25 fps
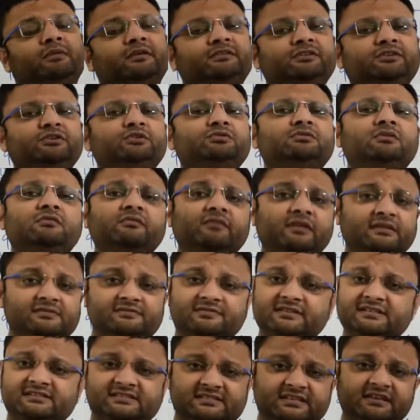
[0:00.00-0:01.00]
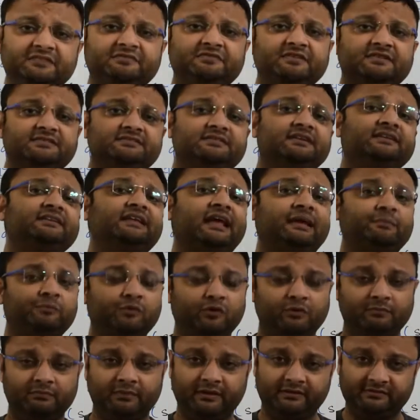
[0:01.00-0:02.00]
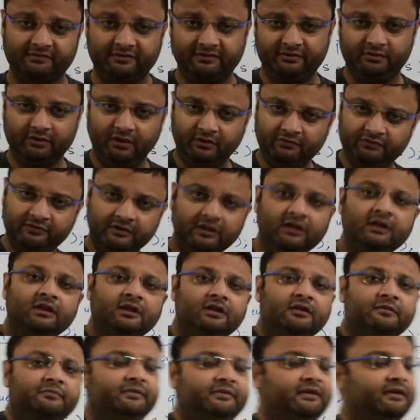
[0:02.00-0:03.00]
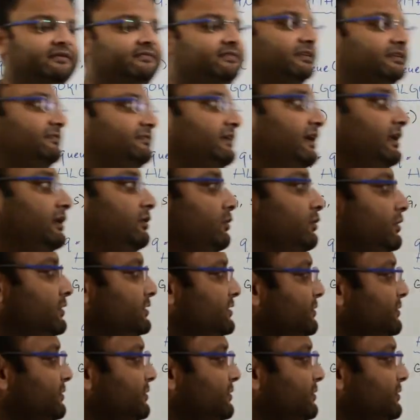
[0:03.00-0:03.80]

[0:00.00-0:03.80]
So we'll see first the time complexity of BFS algorithm.